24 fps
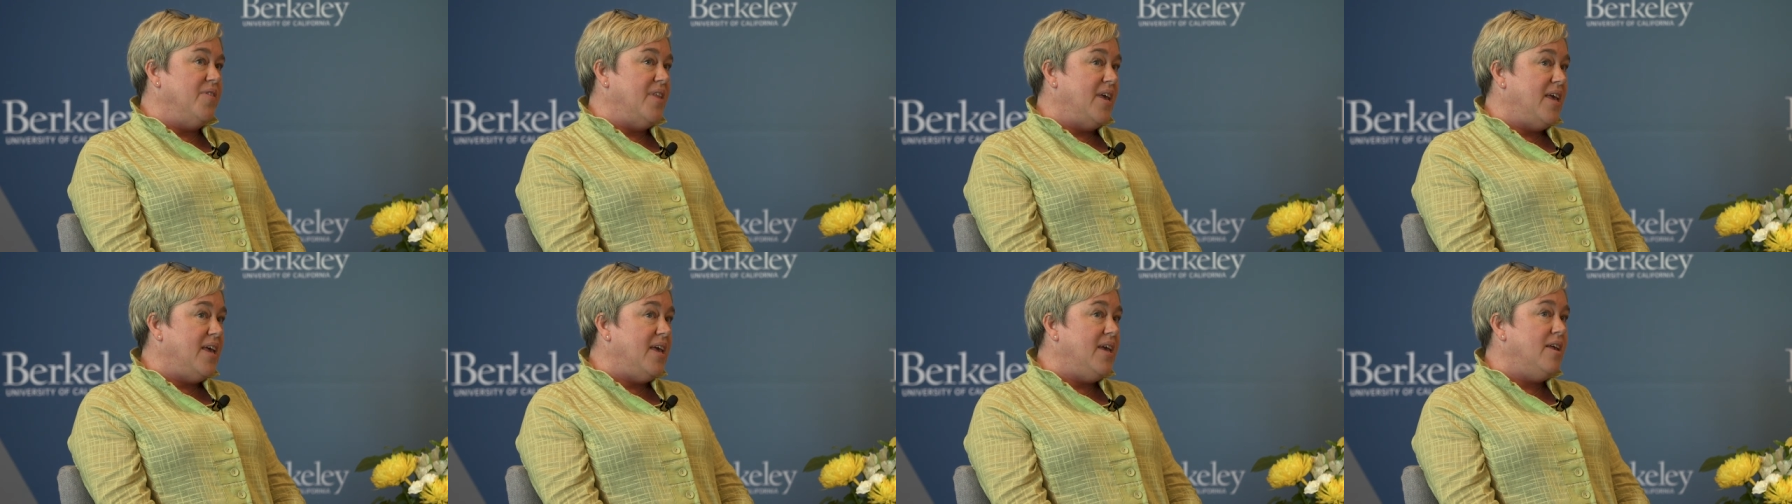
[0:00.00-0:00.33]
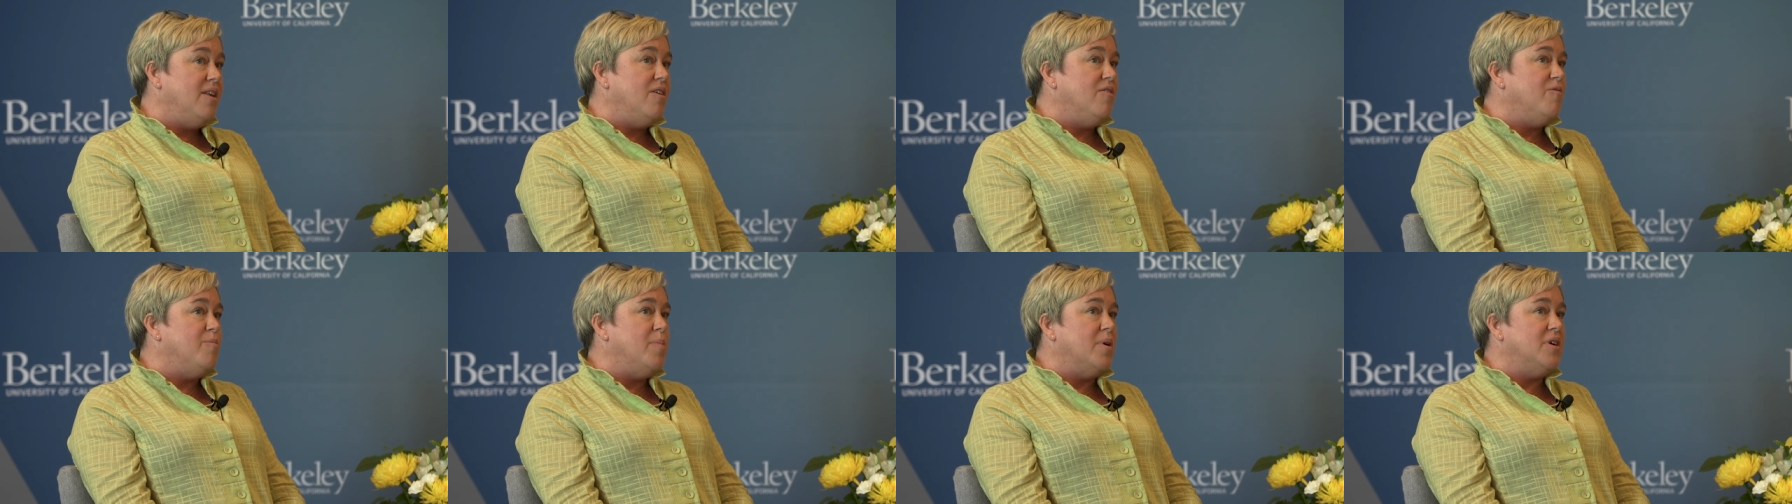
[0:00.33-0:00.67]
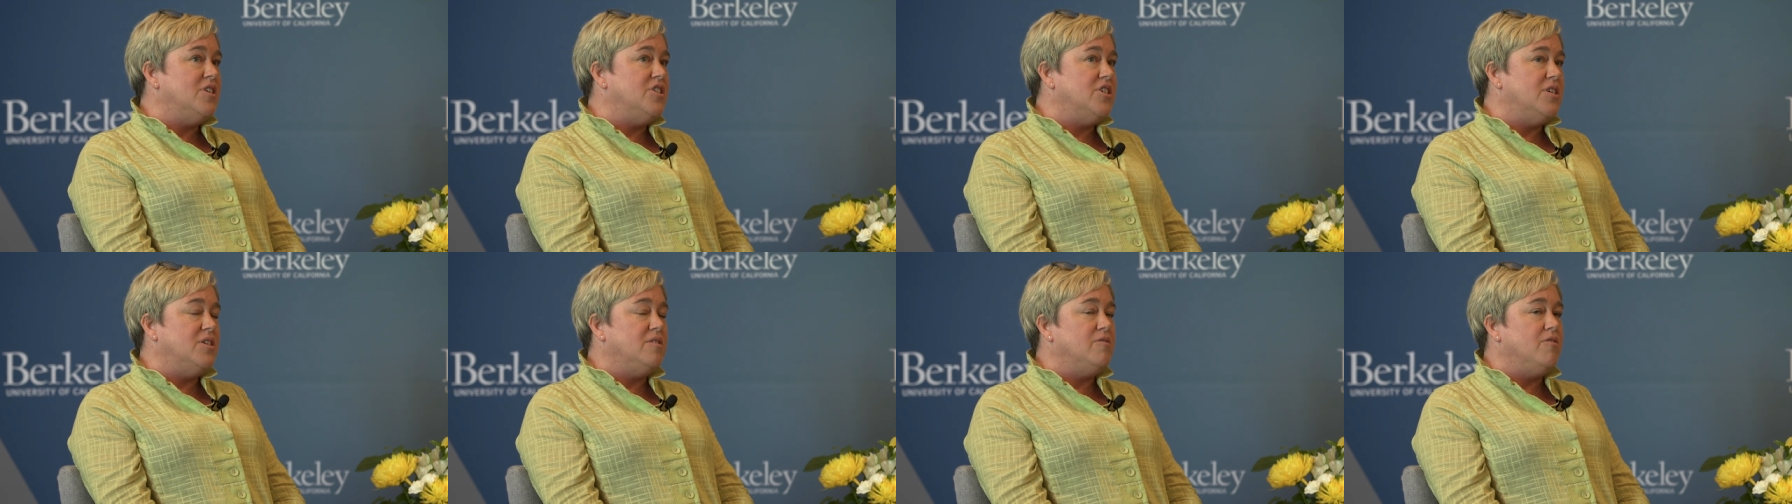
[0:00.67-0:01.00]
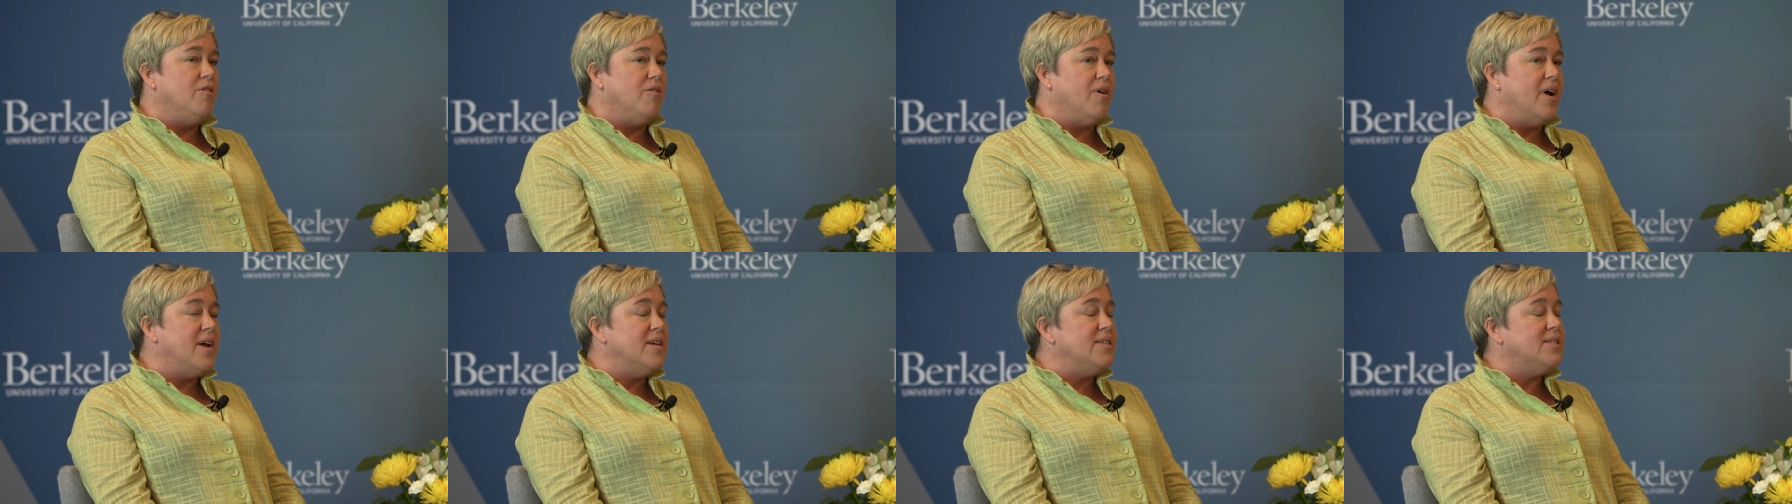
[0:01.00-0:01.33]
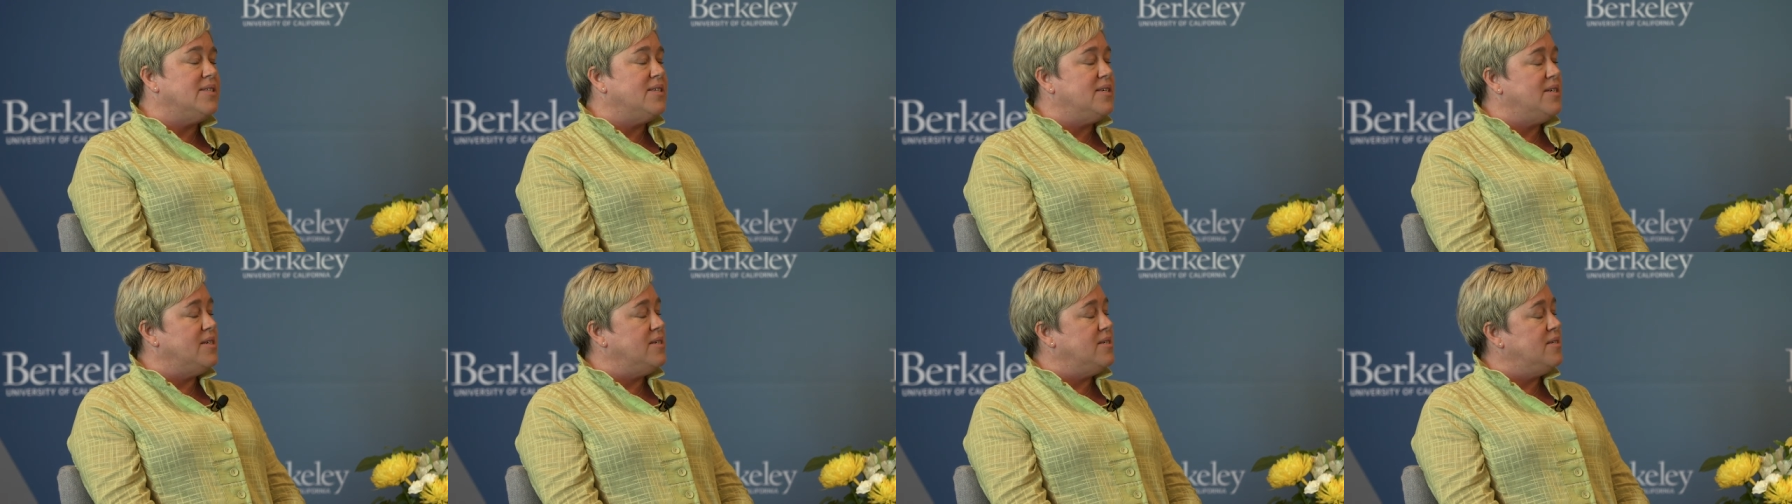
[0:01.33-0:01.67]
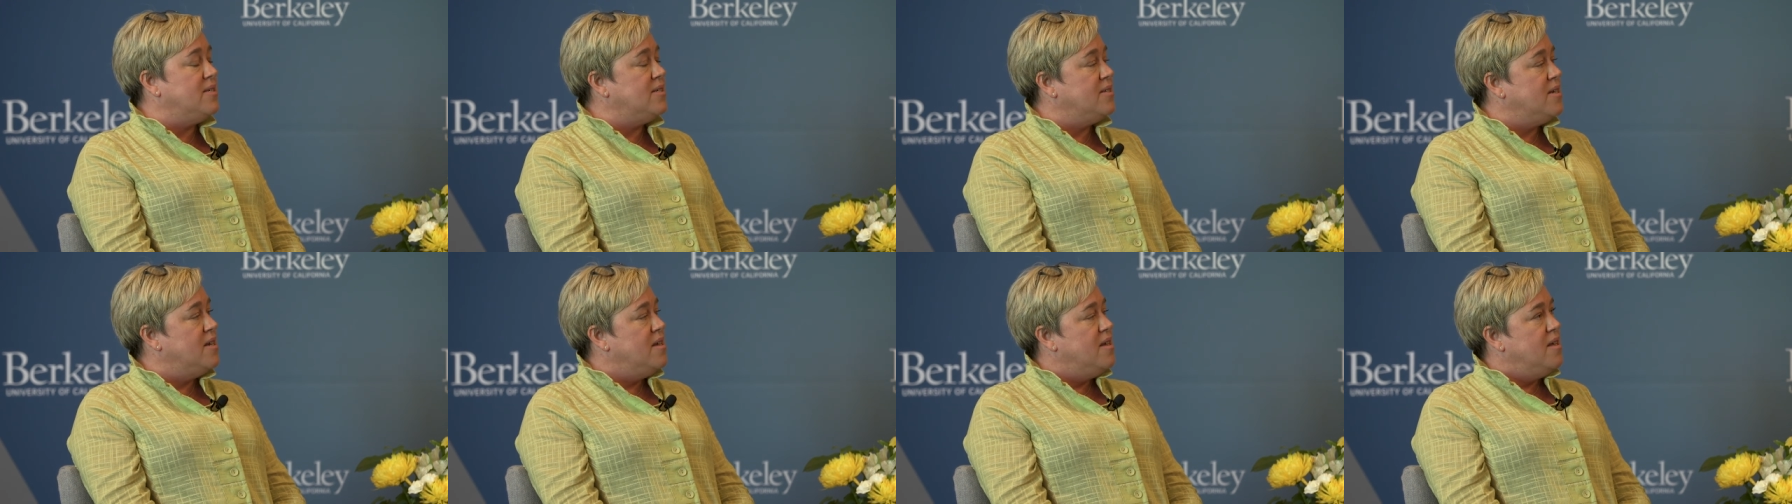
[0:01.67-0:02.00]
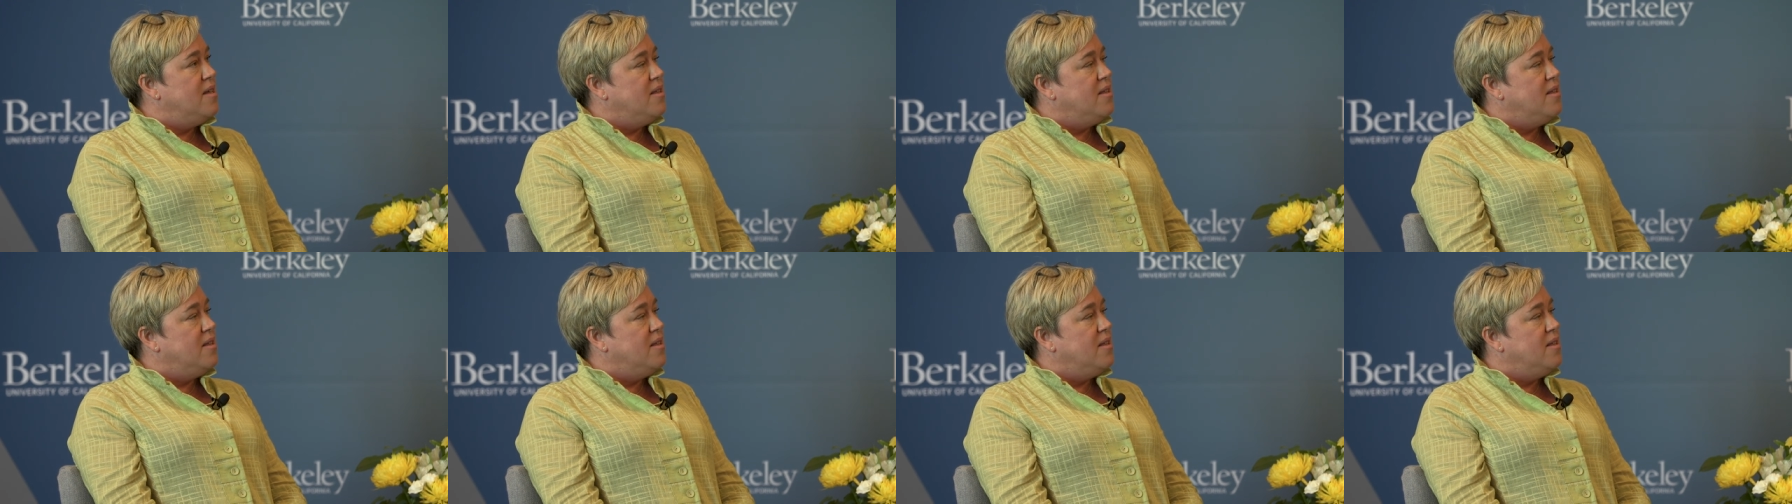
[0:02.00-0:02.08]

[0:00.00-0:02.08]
the heat of budget crises,